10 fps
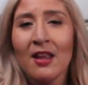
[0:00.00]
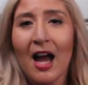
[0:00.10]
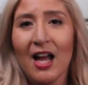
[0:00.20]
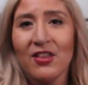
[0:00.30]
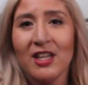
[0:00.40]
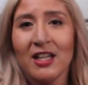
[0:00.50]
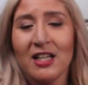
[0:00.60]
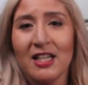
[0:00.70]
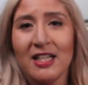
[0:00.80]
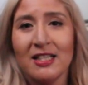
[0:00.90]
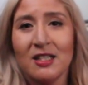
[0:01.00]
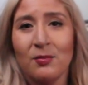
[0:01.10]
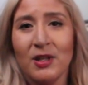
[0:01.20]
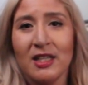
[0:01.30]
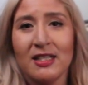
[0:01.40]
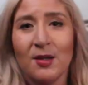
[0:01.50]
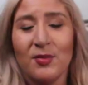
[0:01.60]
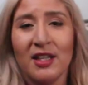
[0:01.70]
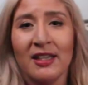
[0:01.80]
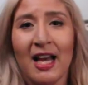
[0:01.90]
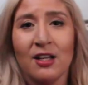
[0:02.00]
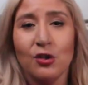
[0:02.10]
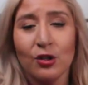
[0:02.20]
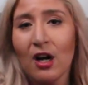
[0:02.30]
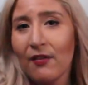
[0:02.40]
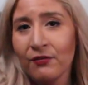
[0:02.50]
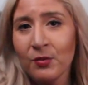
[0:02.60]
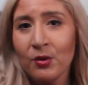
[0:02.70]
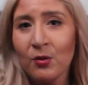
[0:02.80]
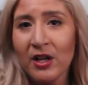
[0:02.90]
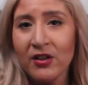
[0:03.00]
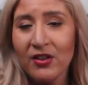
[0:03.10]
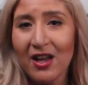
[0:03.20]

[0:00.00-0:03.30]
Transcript: I think it needs to be something that you're comfortable with